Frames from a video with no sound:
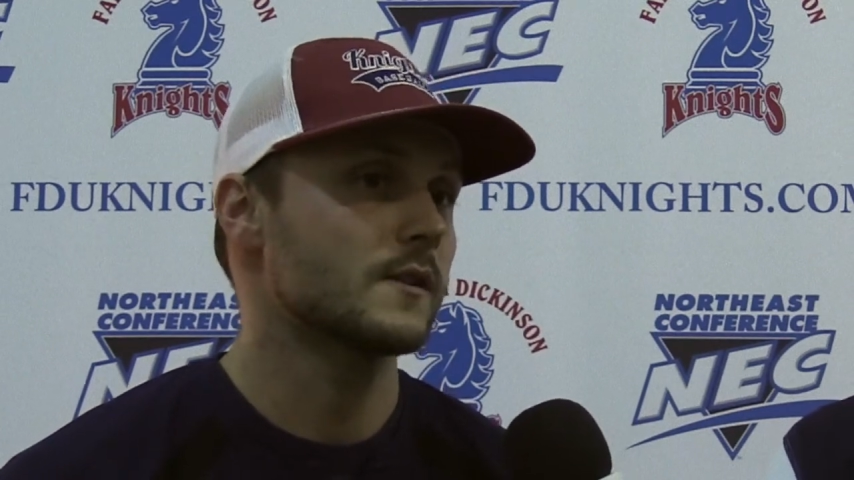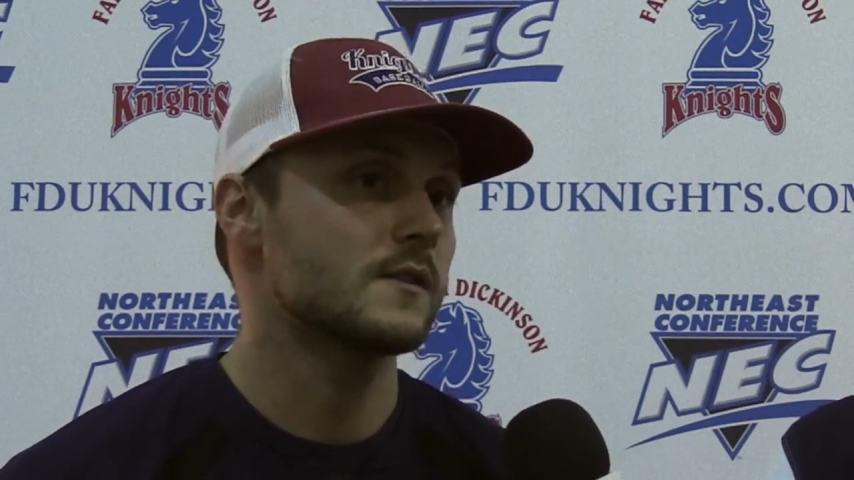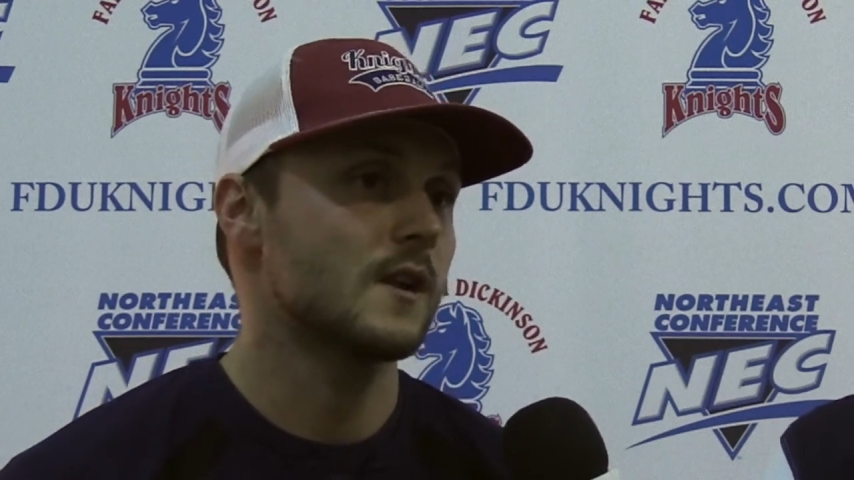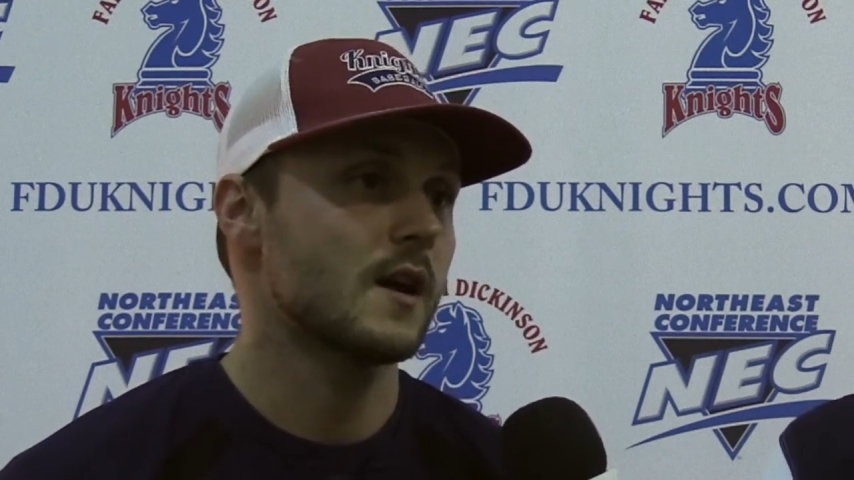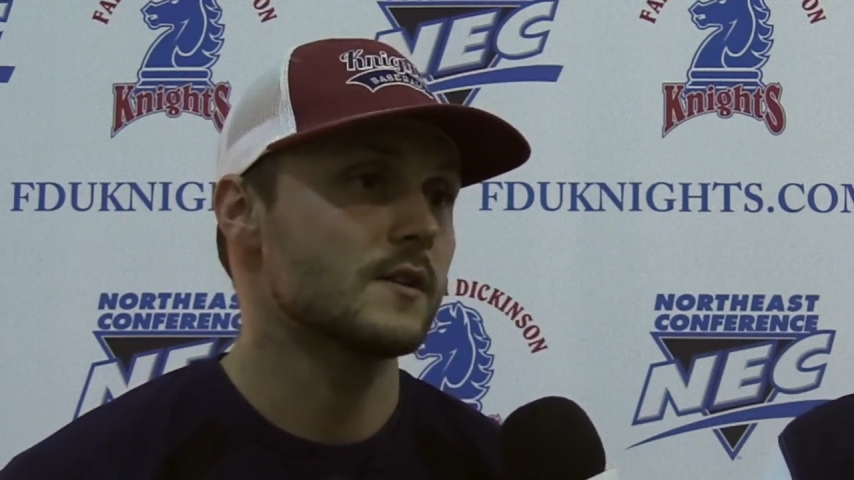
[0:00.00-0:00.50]

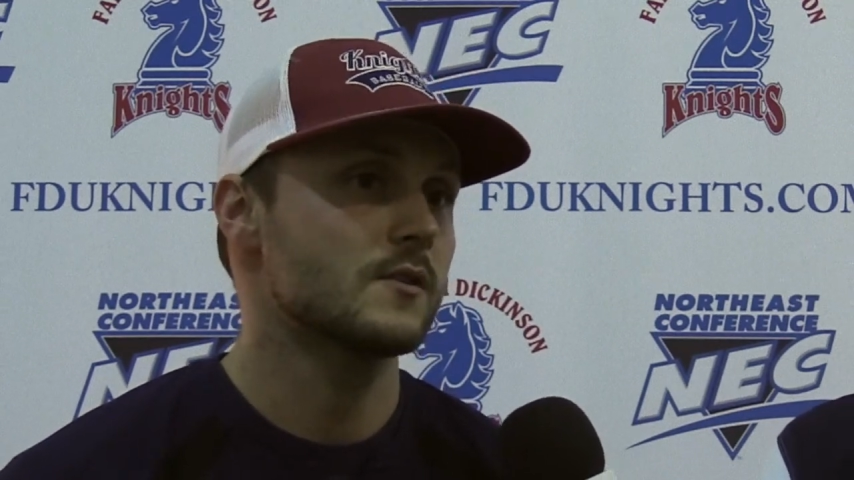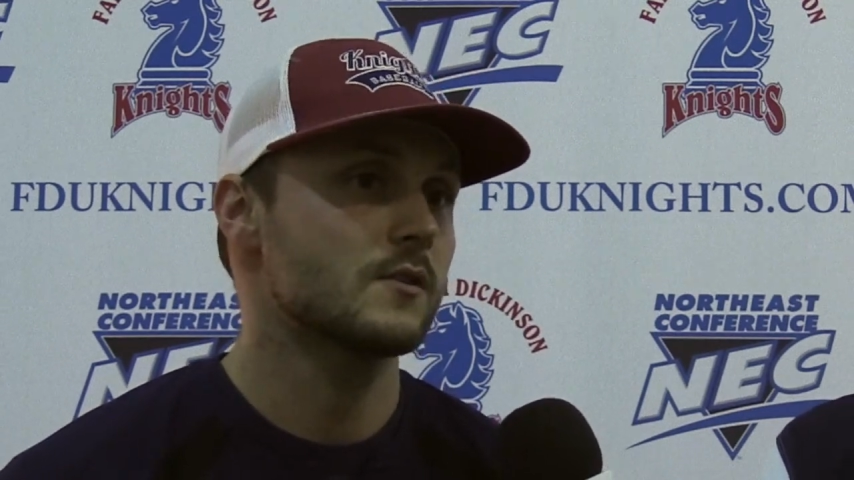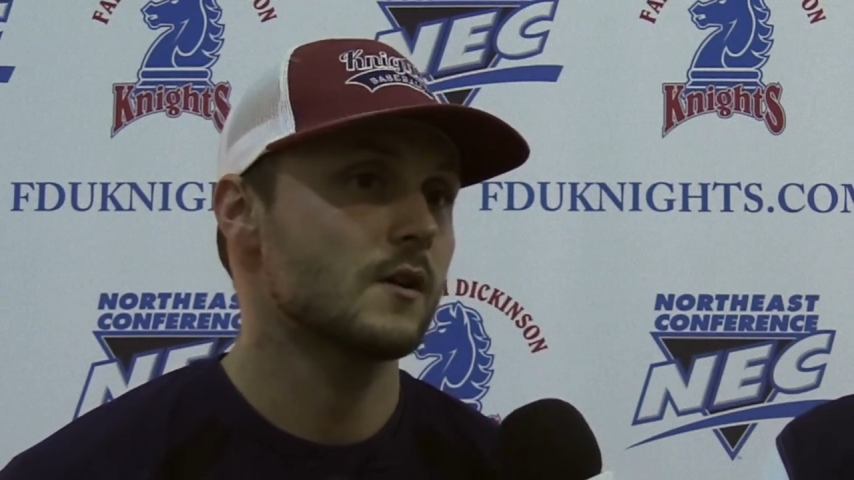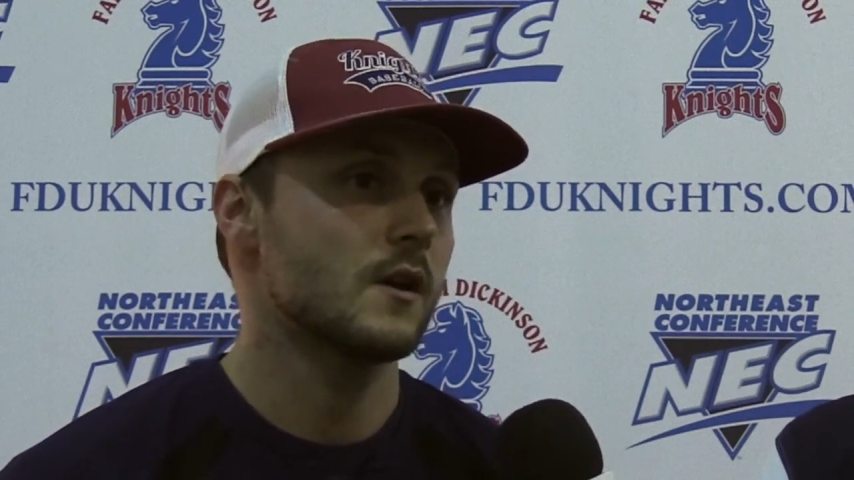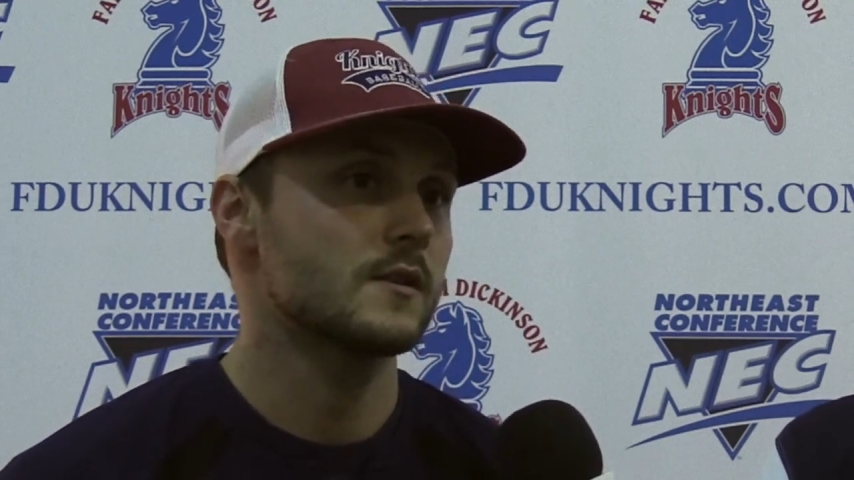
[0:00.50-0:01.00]
It's
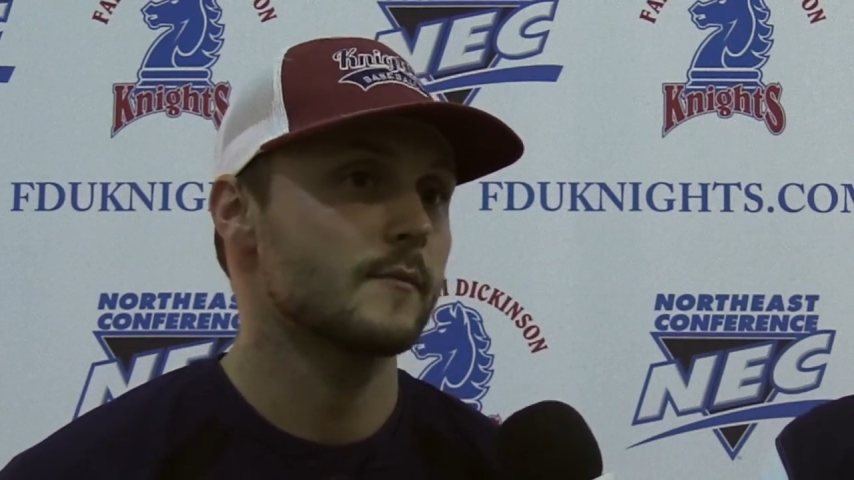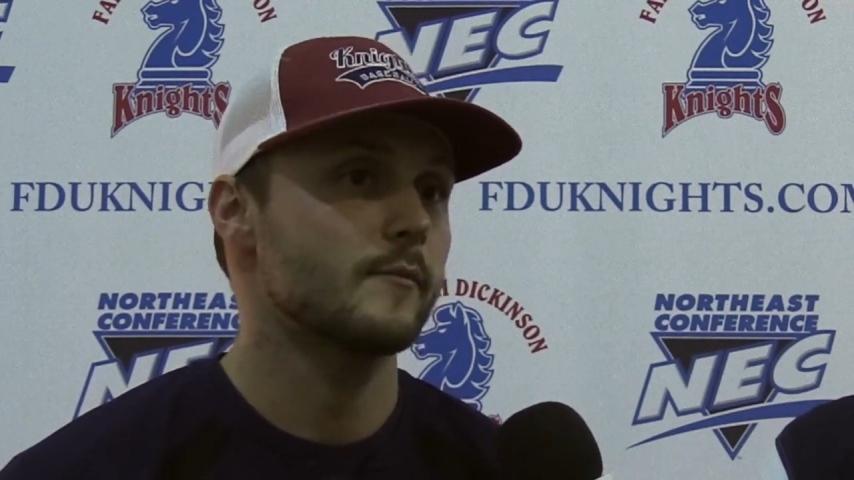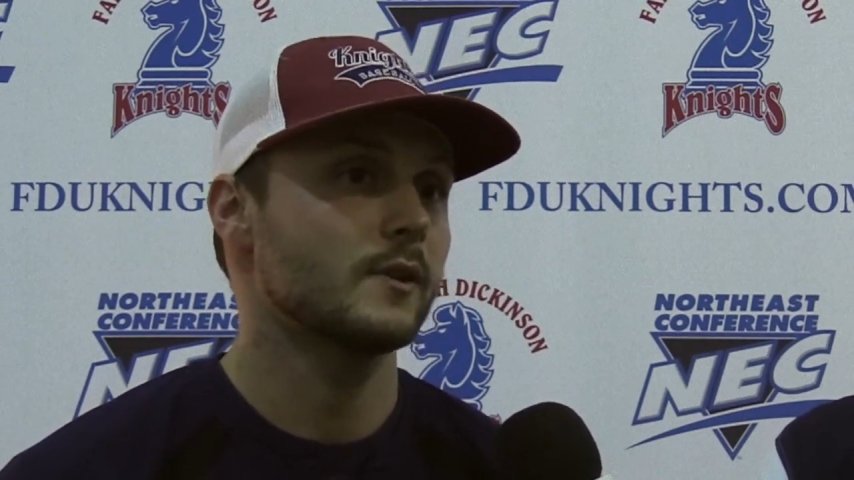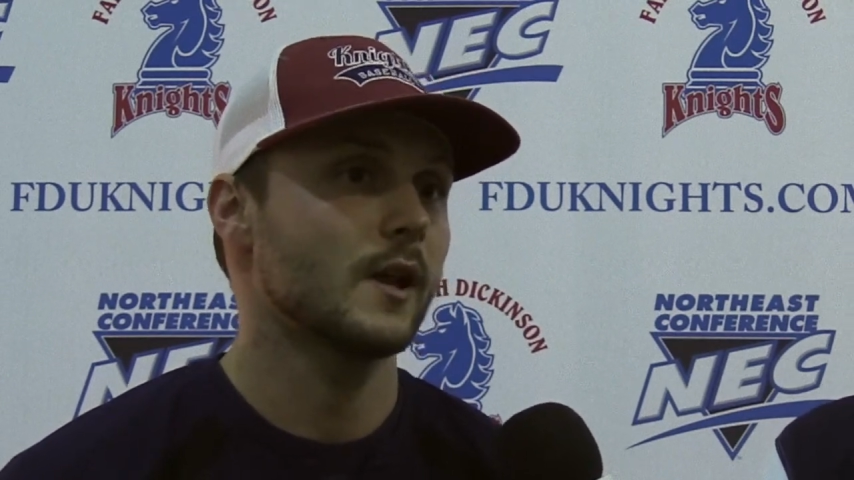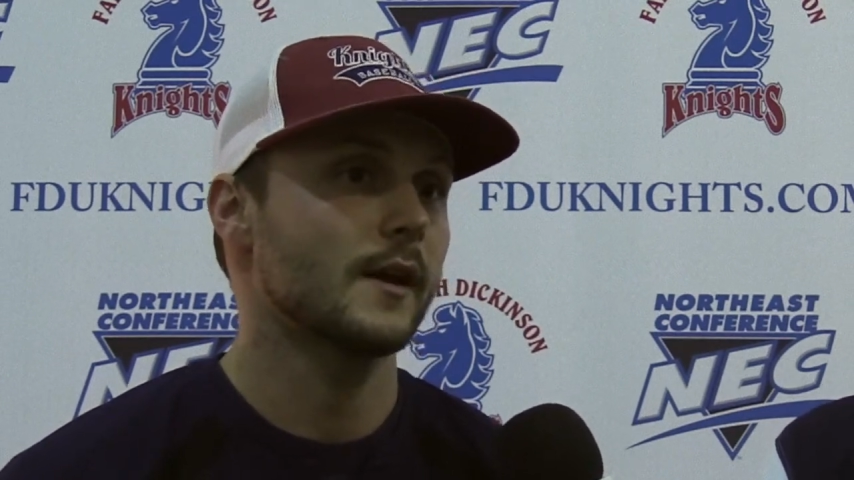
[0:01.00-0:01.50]
nice as a
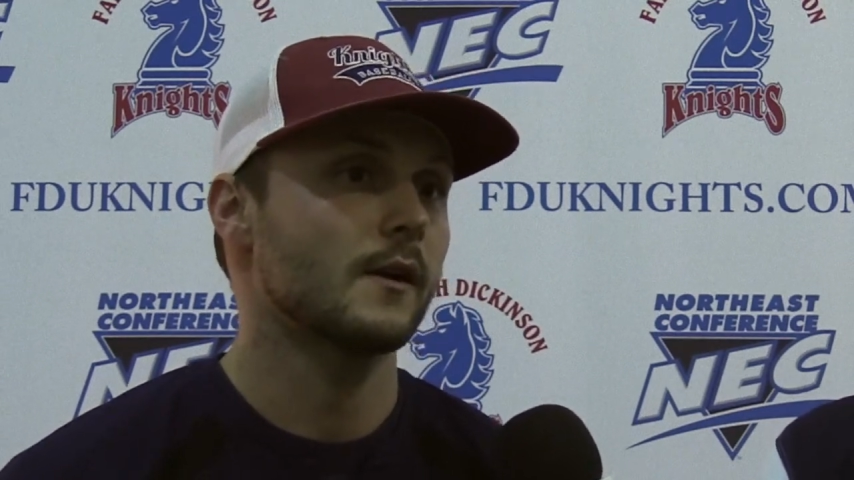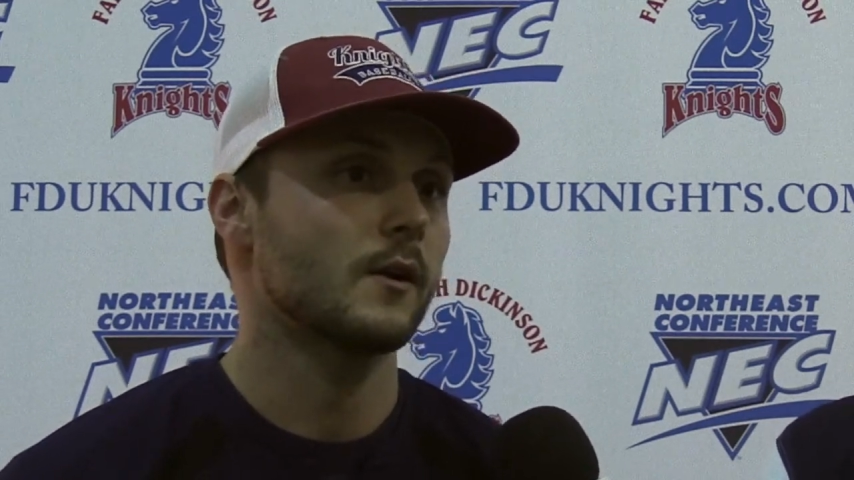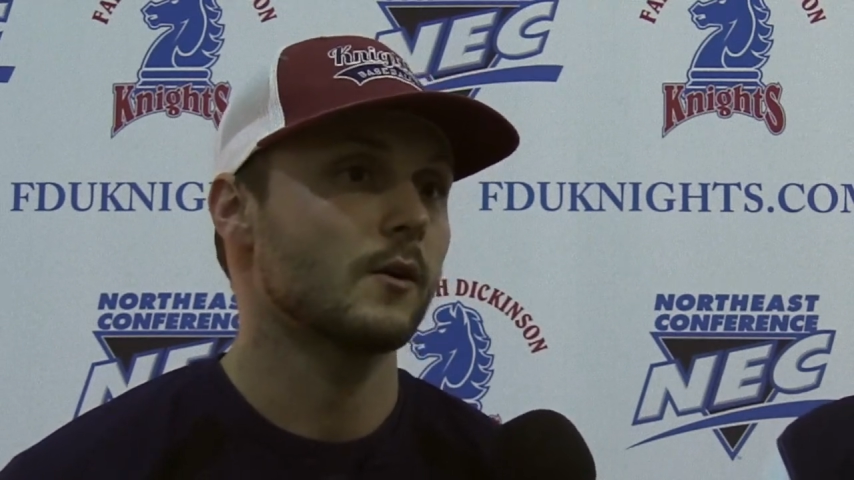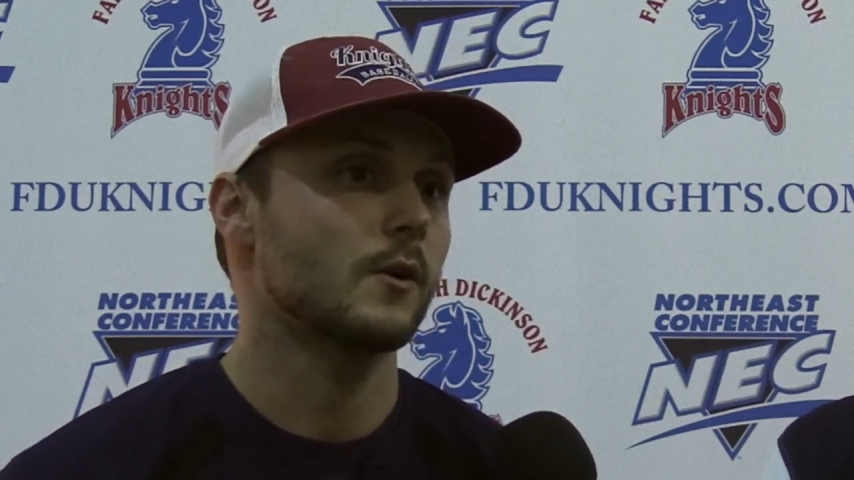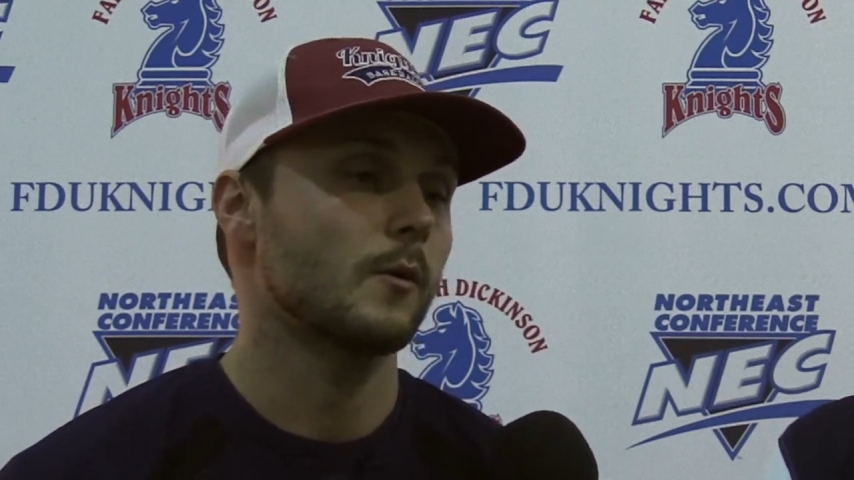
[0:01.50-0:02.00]

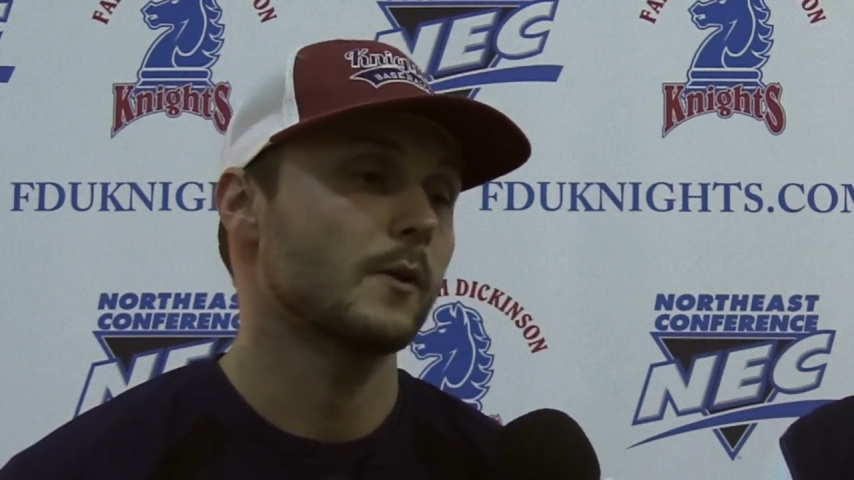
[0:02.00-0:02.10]
player, you know,